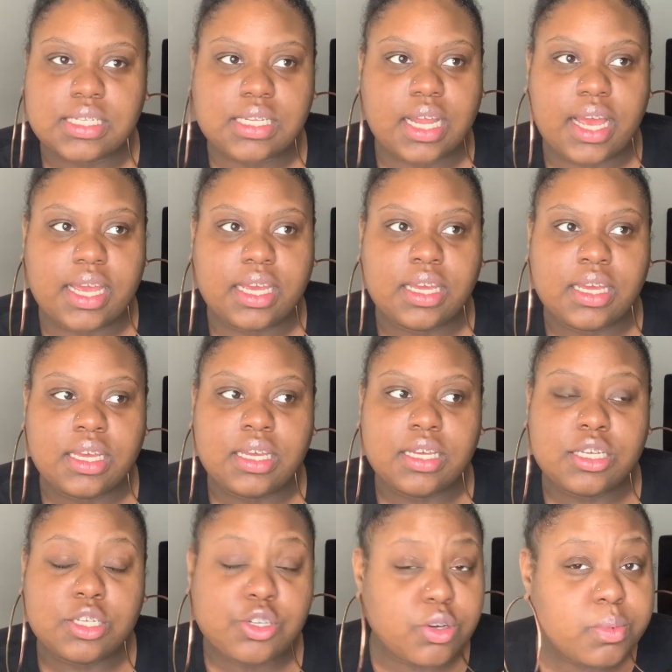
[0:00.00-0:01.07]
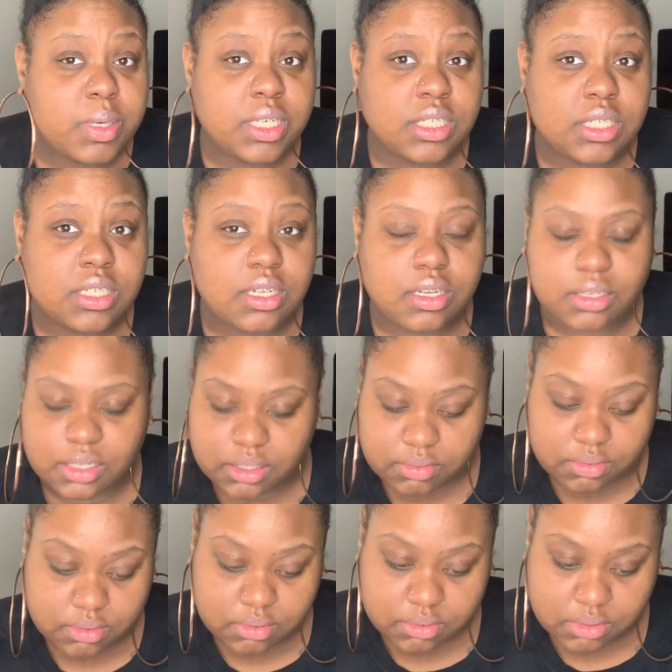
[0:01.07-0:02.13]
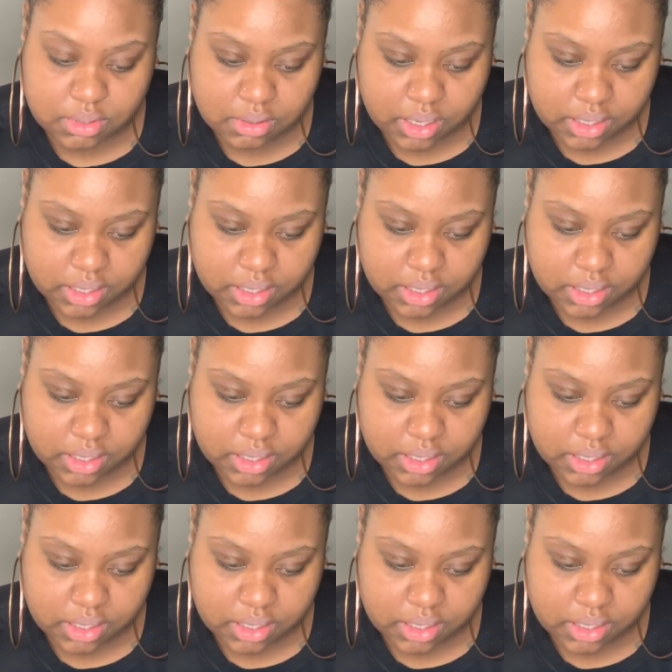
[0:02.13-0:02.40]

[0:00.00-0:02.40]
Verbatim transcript: Like two branches. Of, okay.